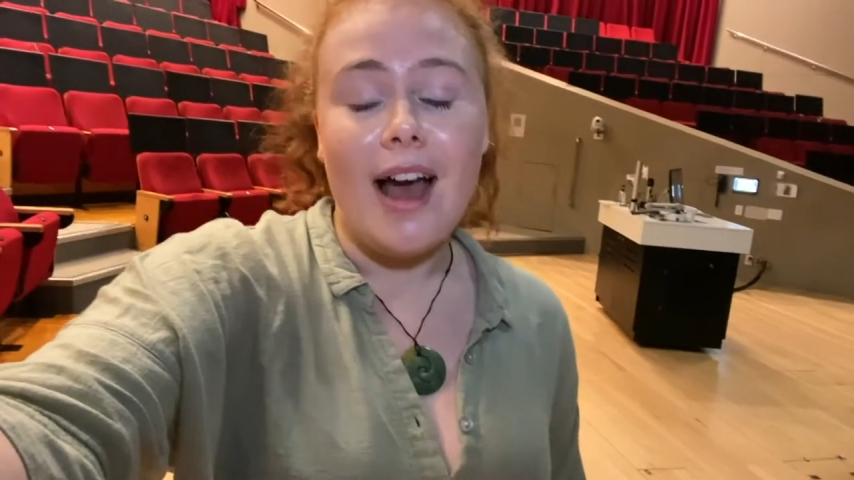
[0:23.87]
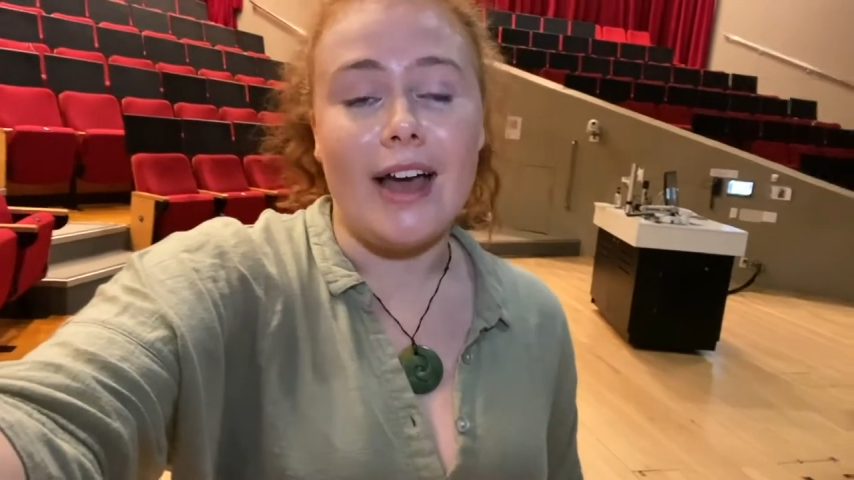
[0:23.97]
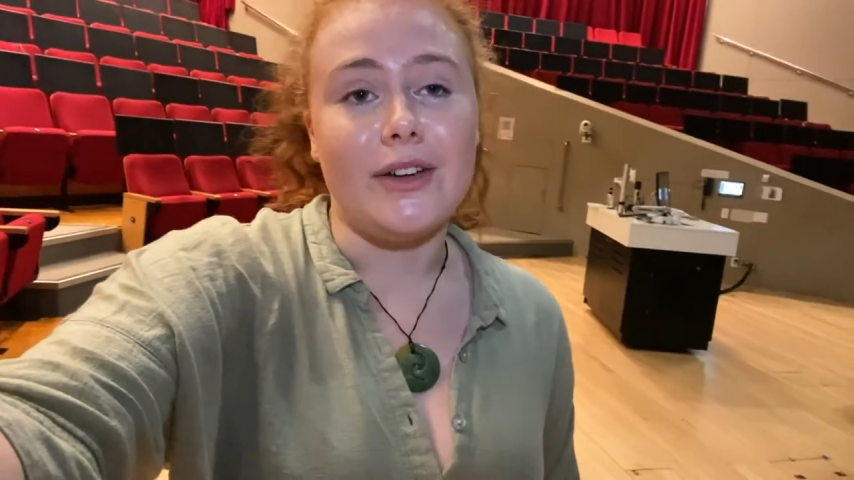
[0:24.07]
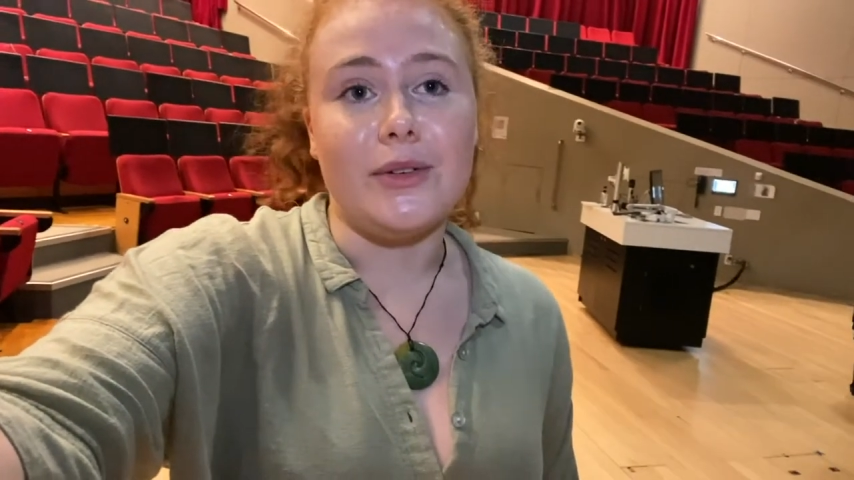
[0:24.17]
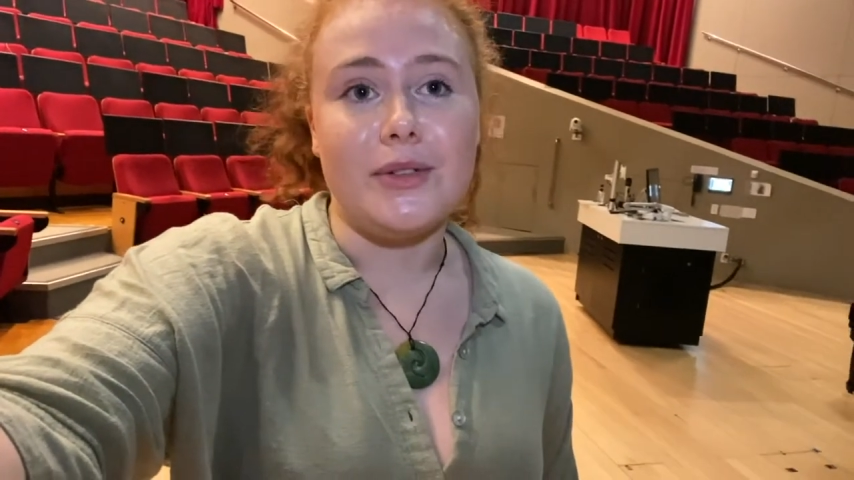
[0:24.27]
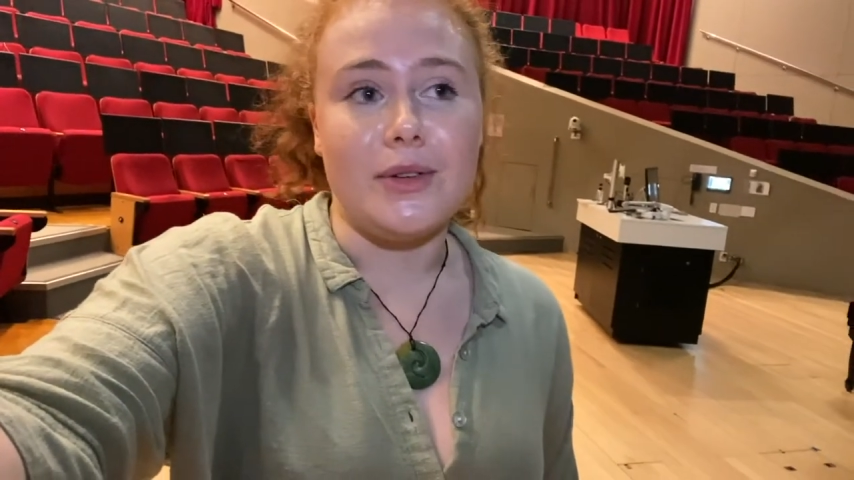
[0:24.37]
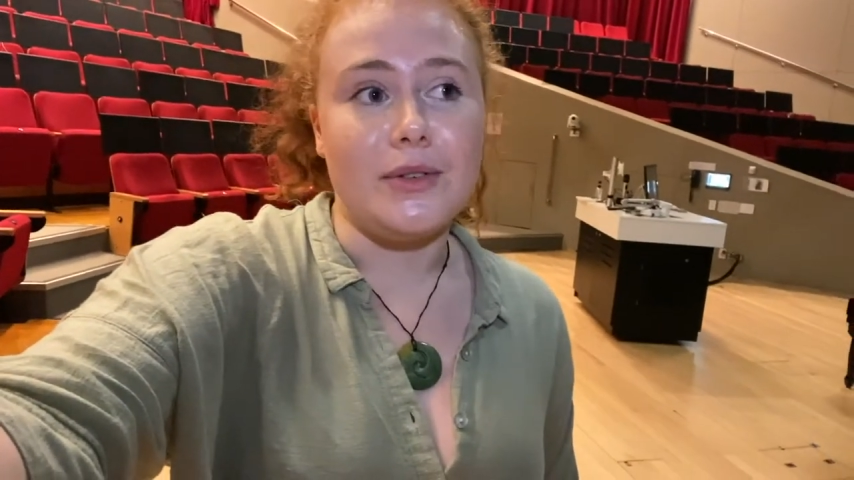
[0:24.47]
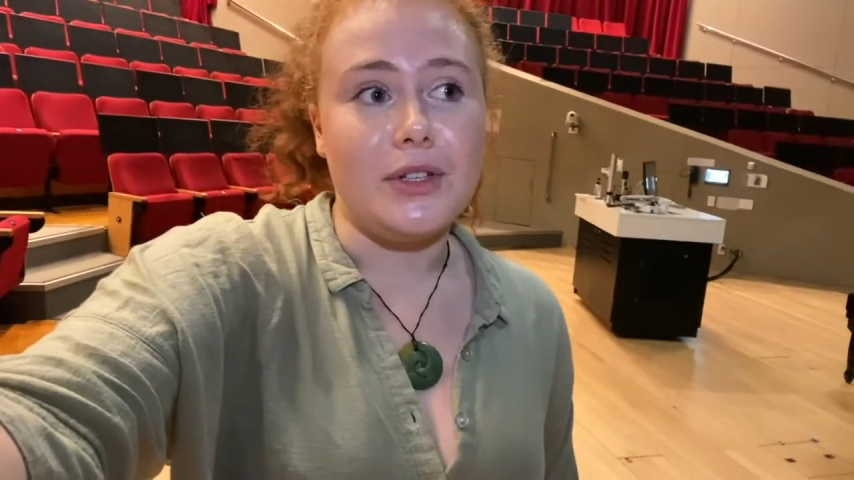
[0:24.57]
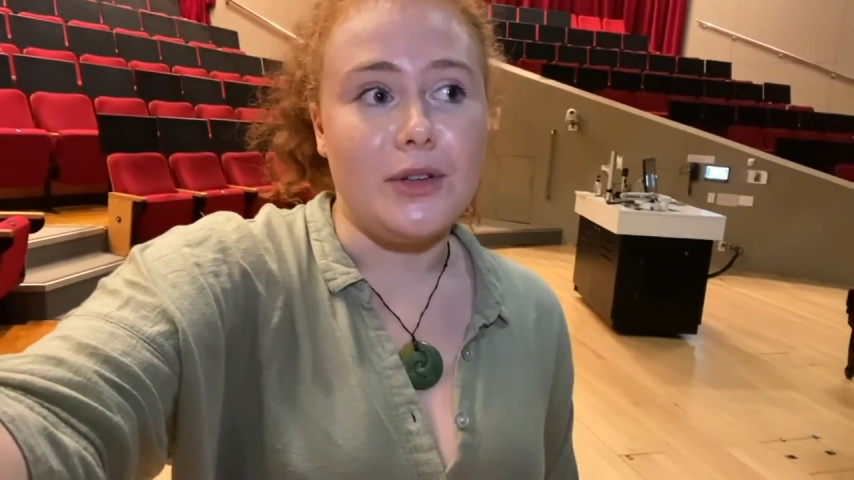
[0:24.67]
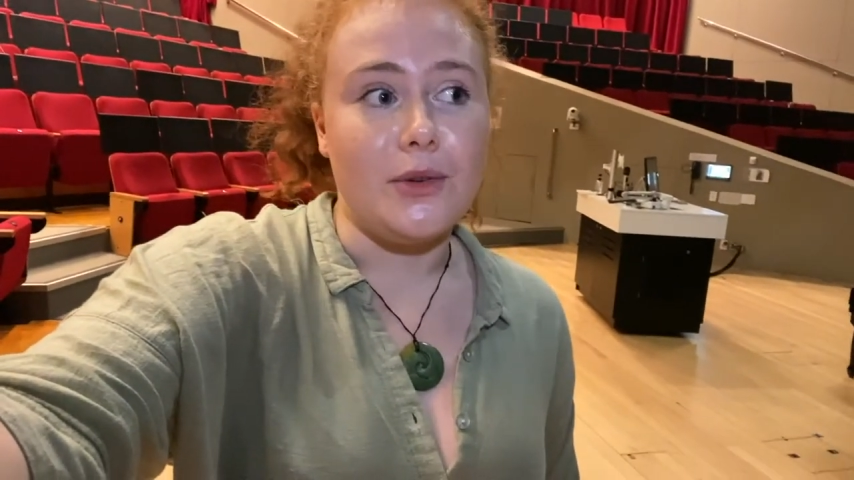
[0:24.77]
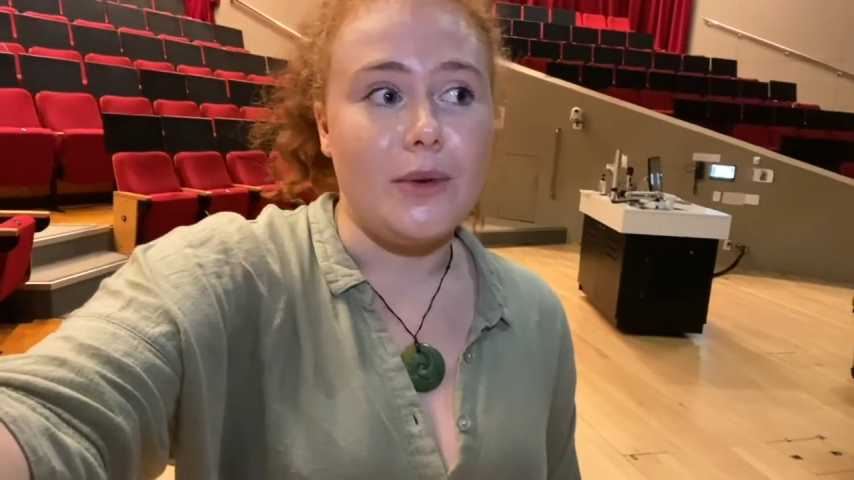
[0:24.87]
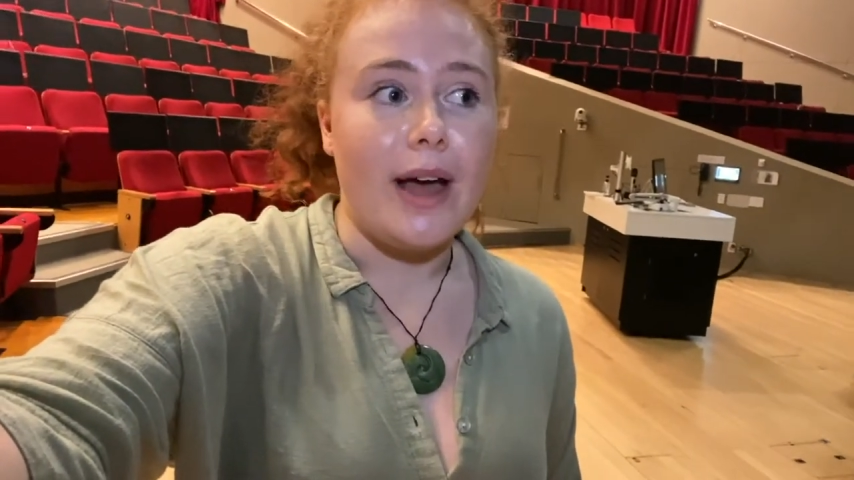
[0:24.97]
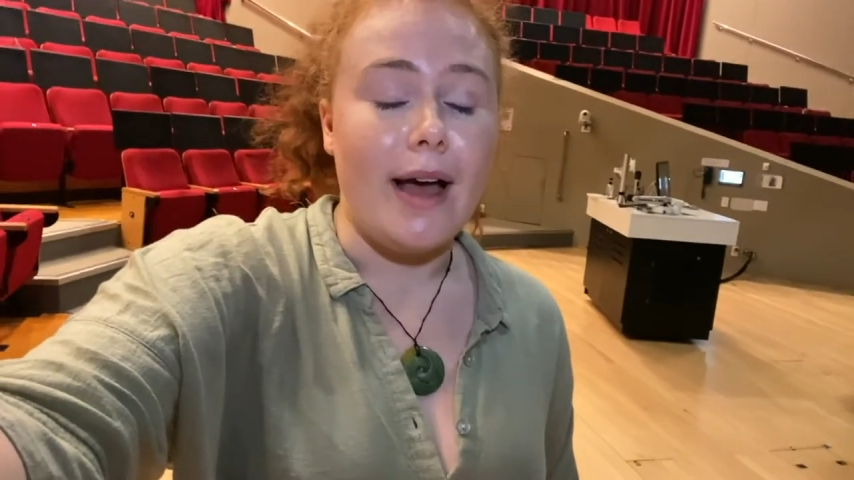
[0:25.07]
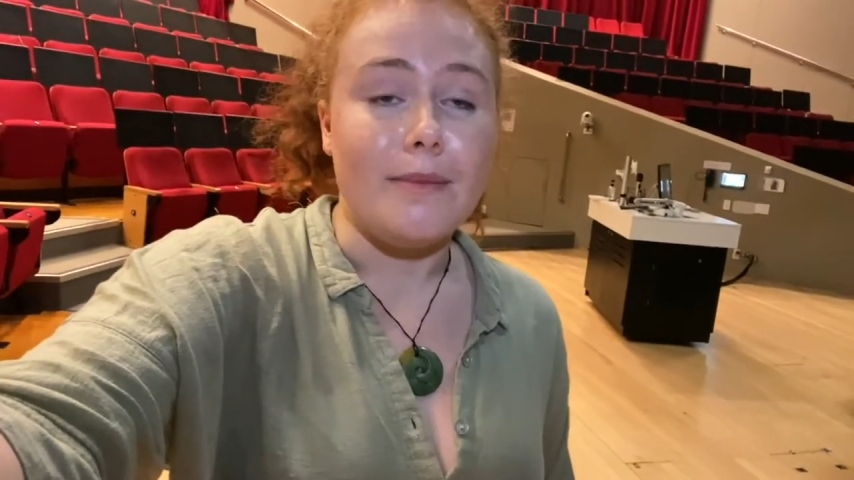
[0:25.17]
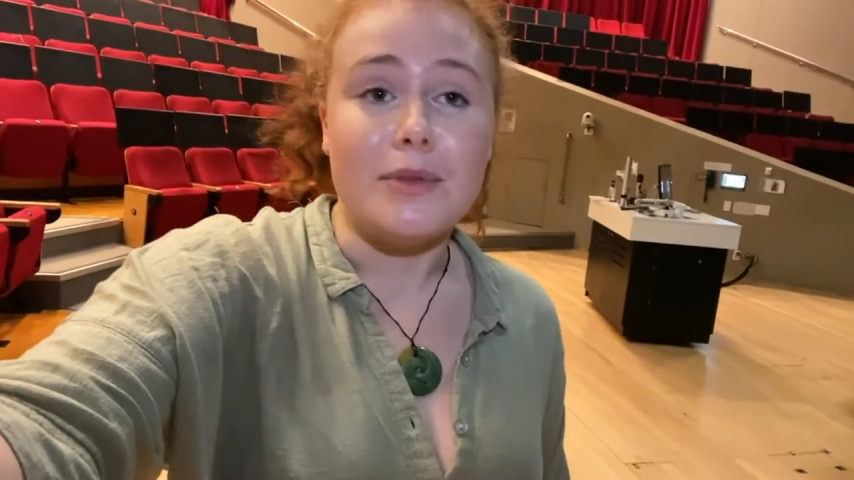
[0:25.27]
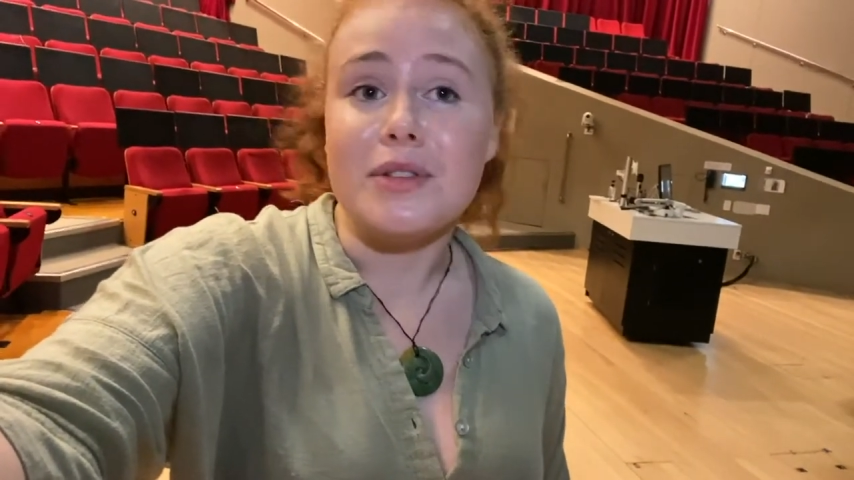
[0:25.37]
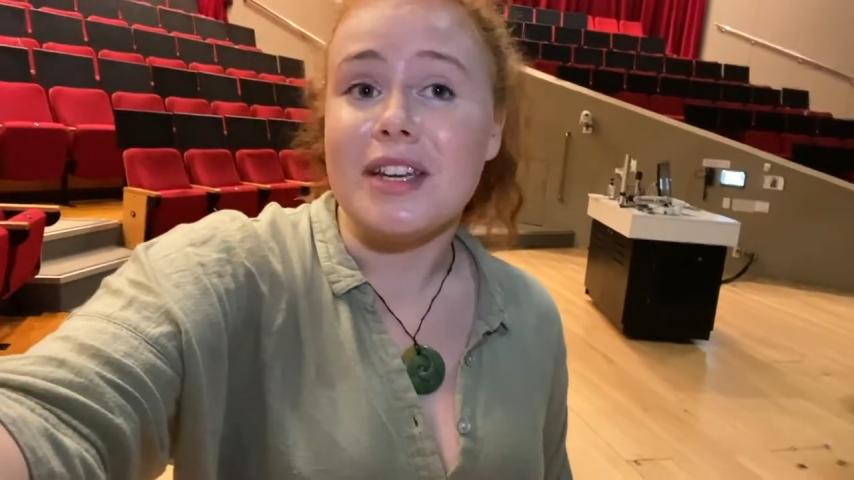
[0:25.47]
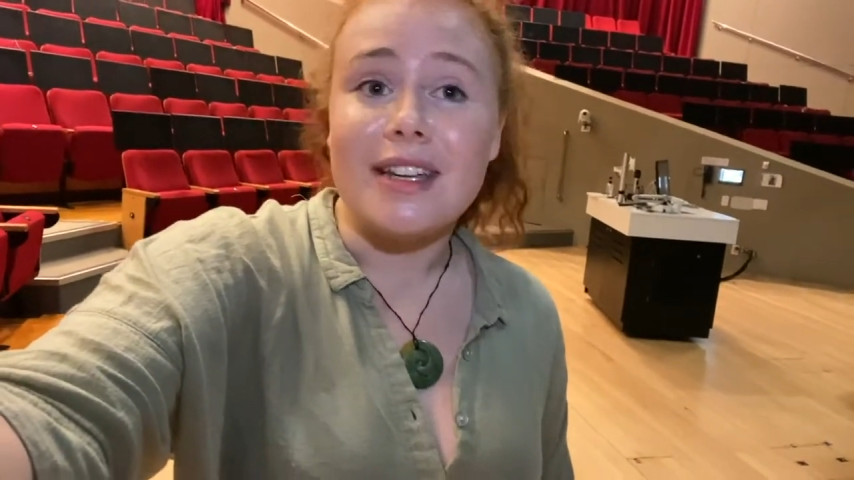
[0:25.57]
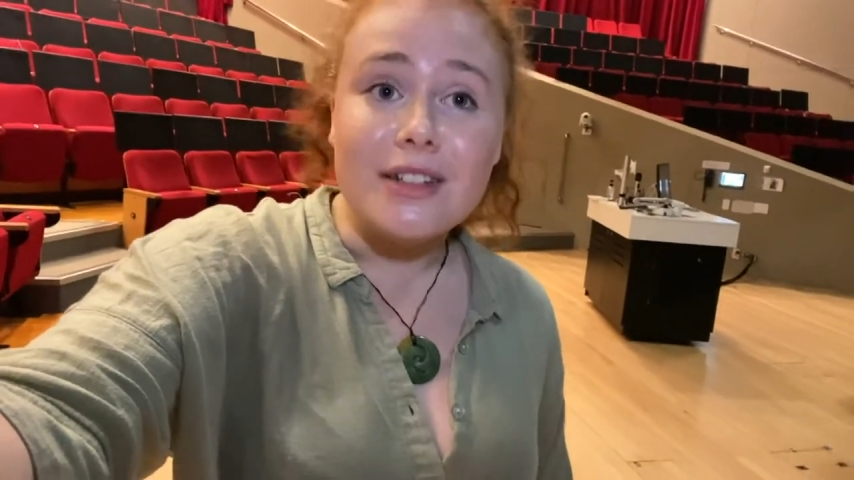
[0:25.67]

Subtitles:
I could also do music